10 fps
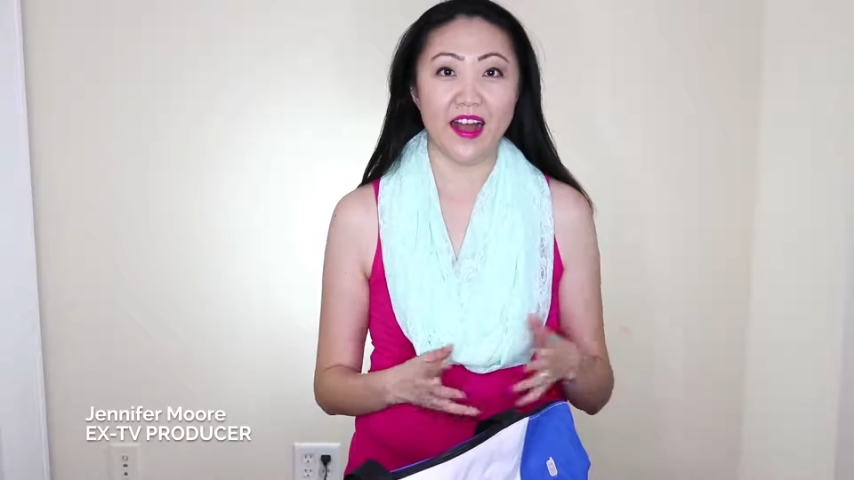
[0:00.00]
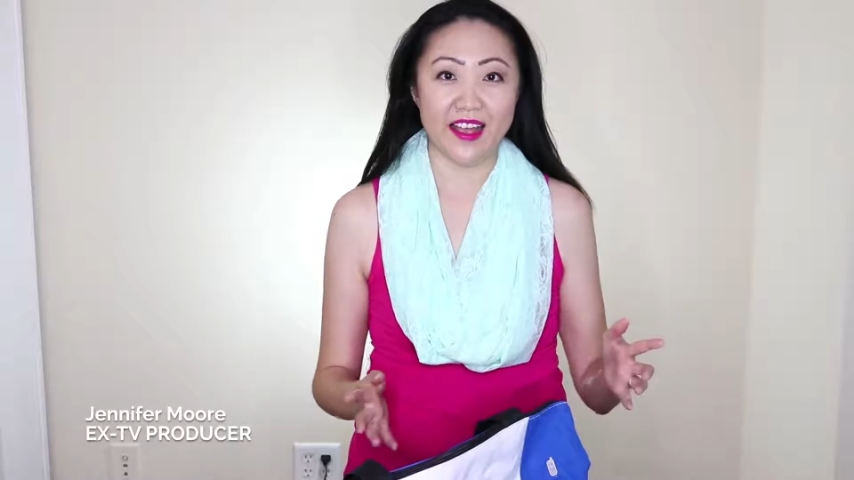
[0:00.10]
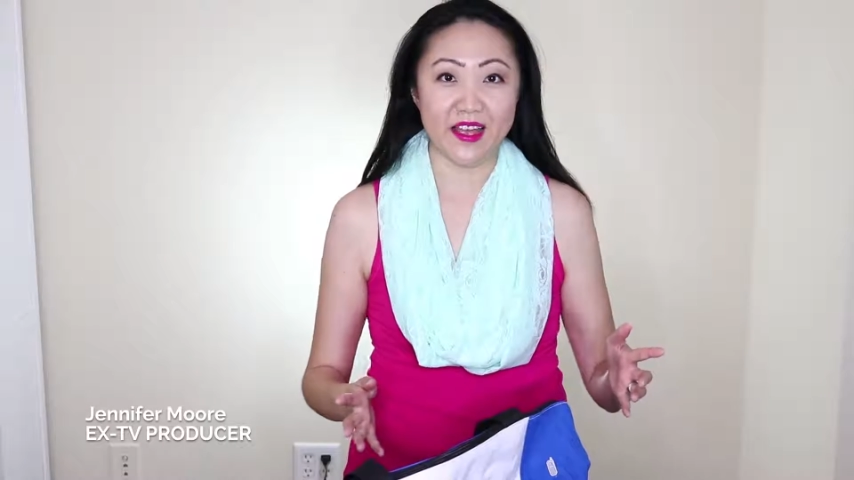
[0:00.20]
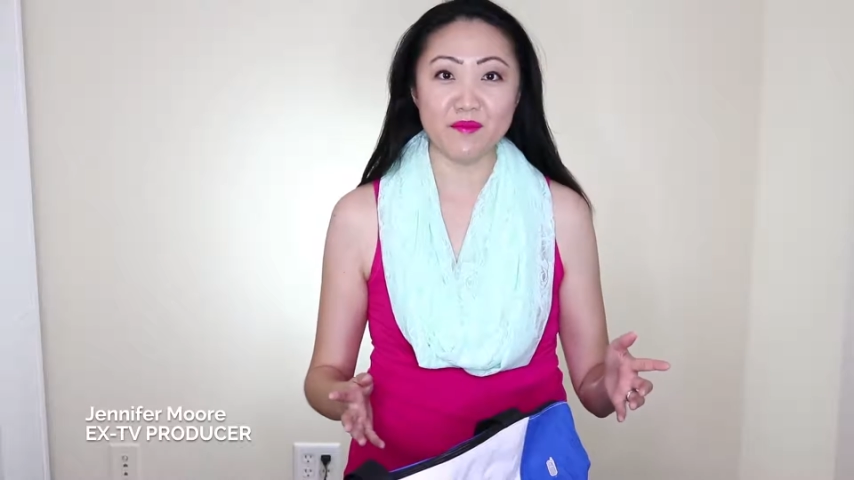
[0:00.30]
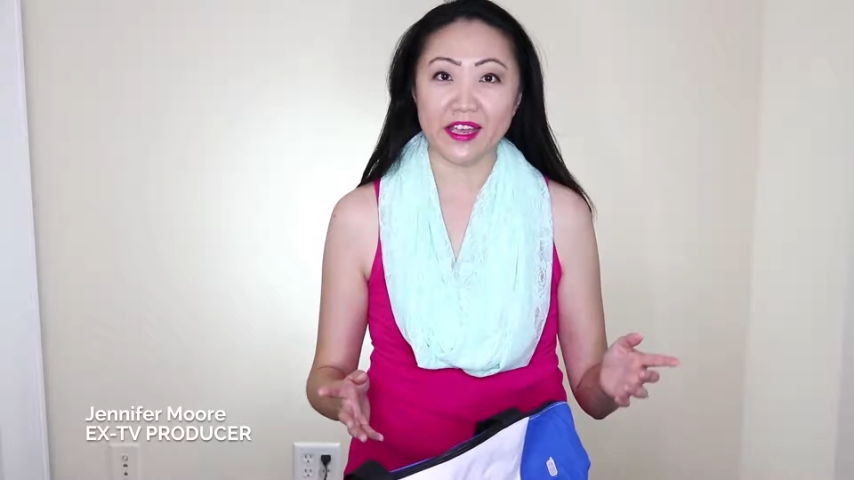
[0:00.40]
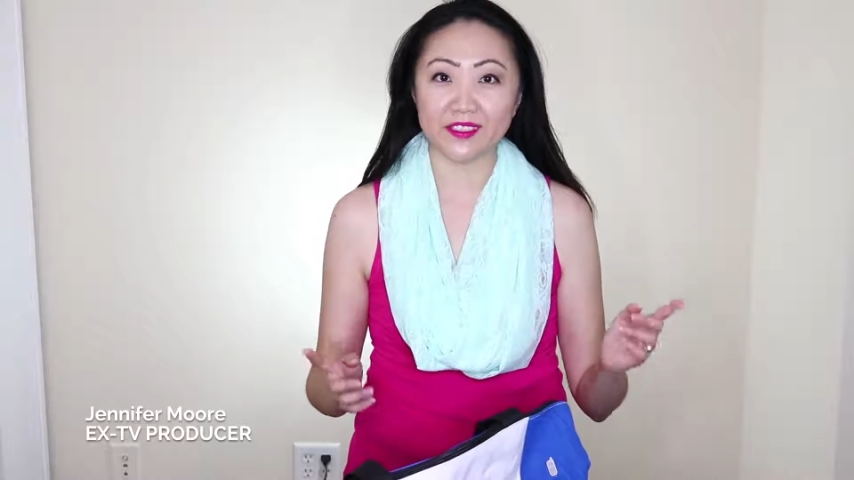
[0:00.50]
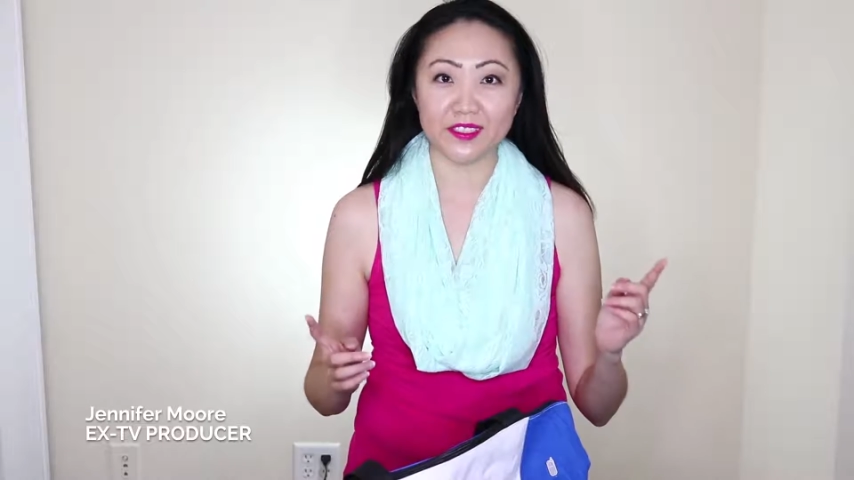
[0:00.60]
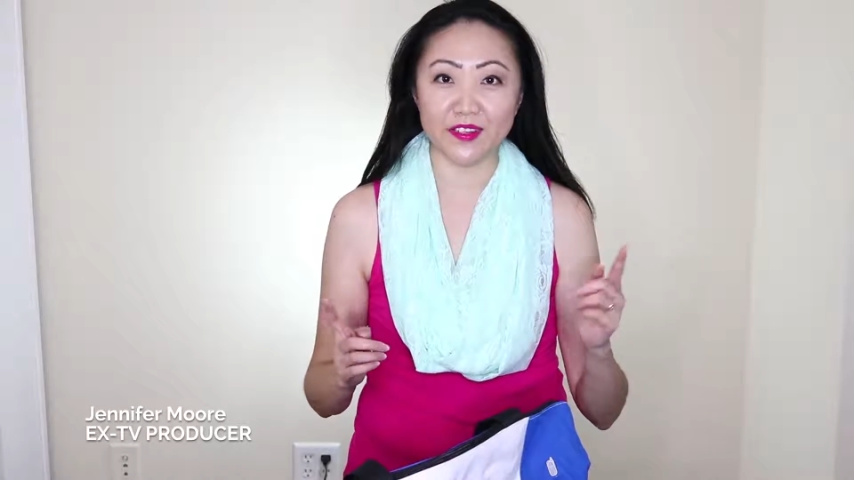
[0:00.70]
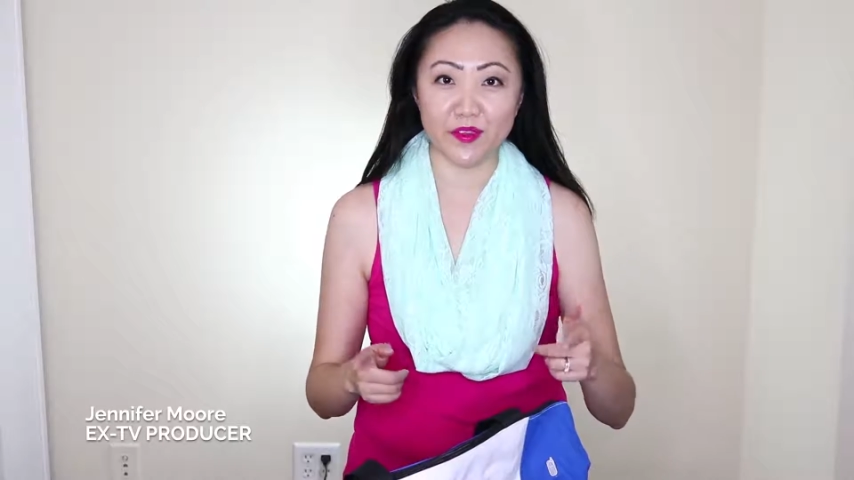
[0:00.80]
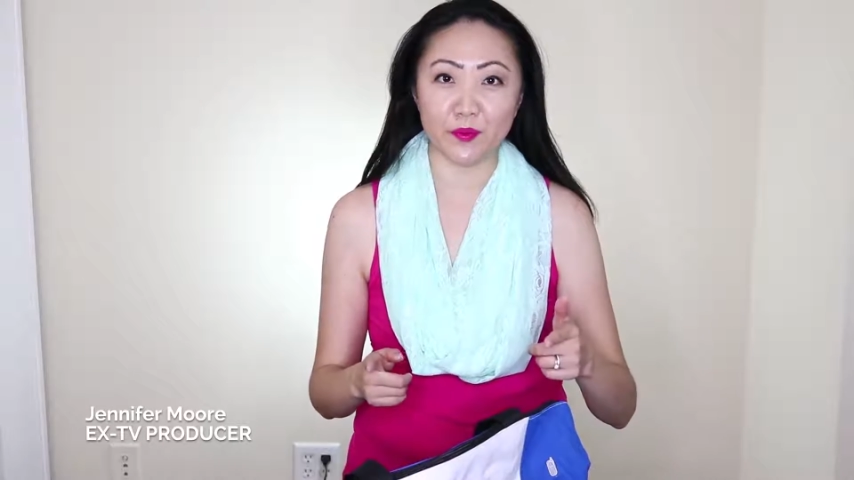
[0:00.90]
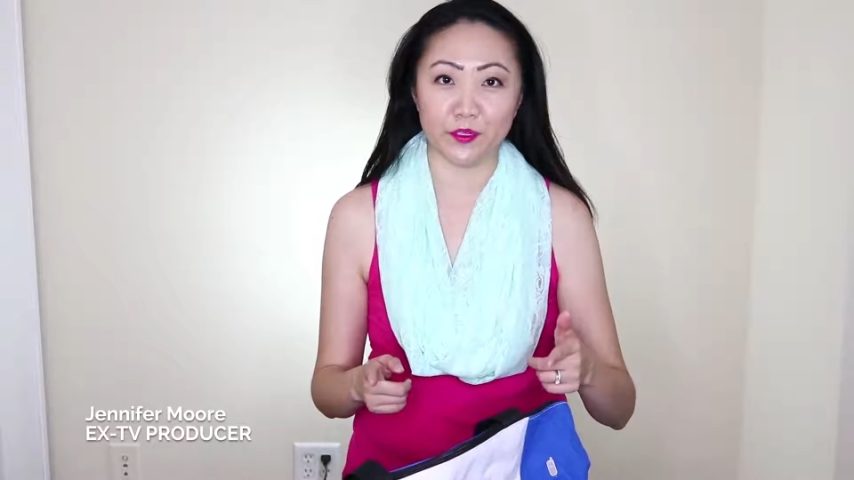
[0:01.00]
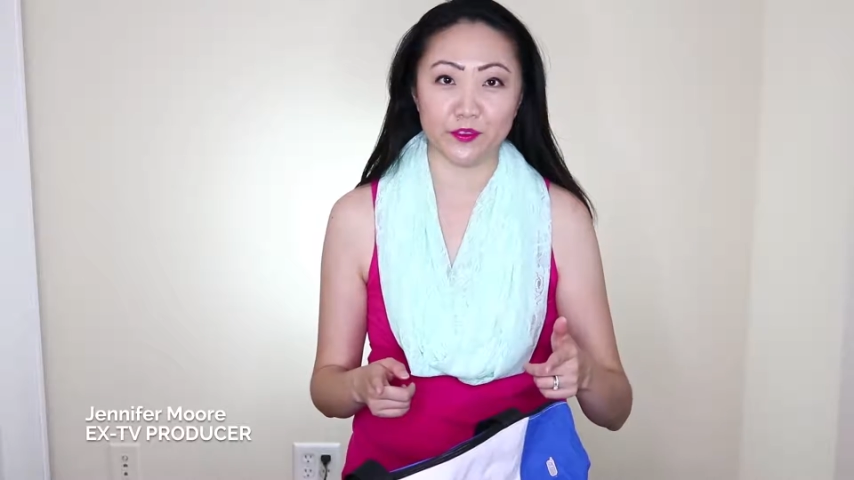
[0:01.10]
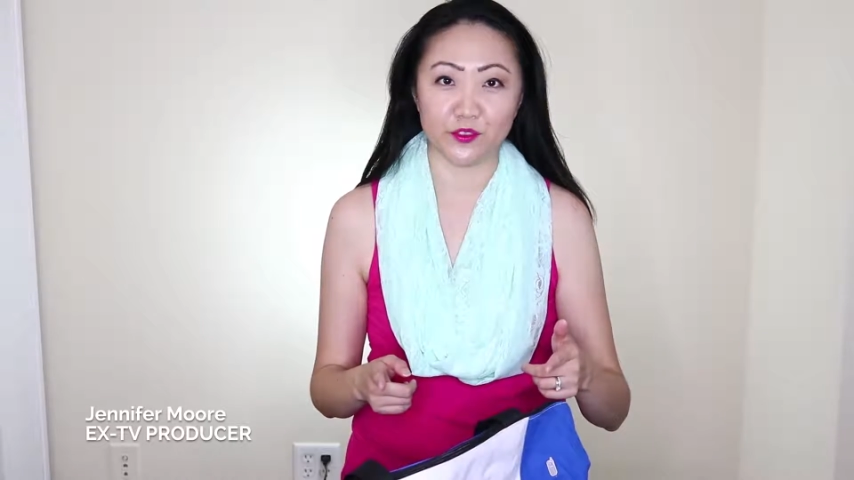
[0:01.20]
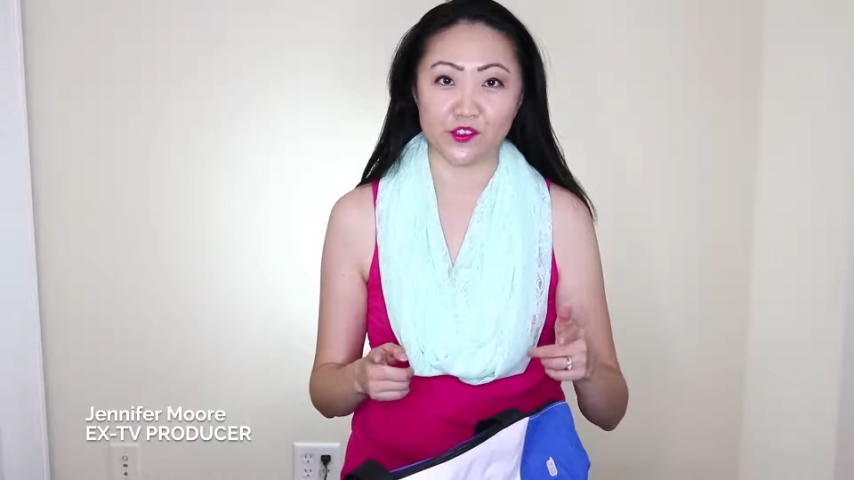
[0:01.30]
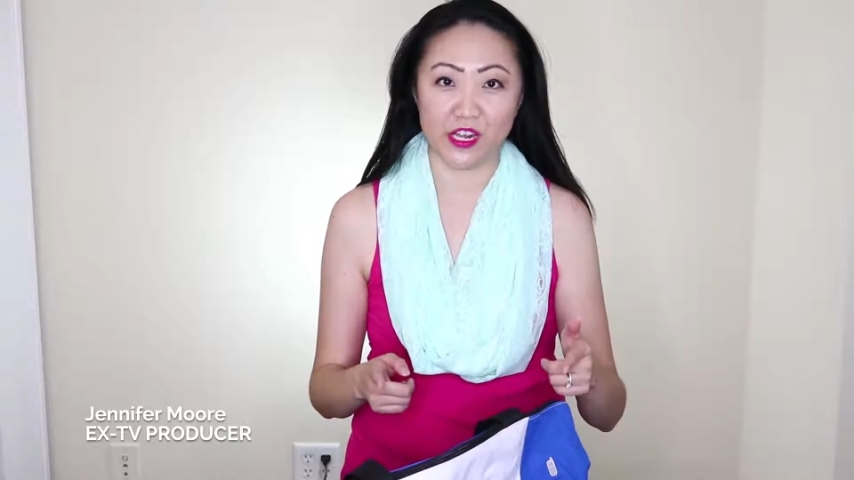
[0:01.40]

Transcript: Hi, I'm Ex-TV producer